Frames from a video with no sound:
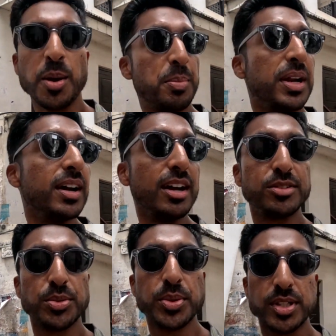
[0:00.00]
But as
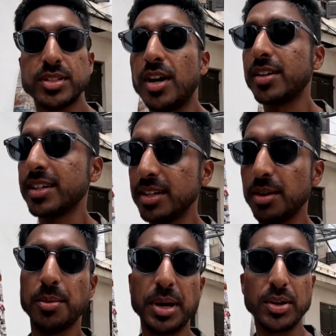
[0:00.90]
we were talking
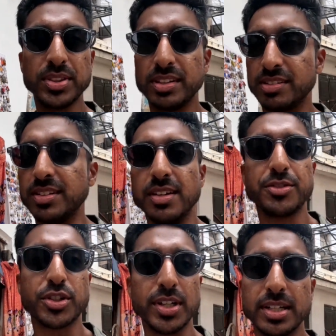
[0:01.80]
about the slave
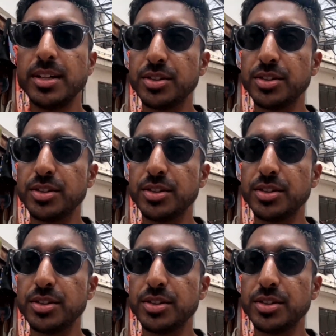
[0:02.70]
trade,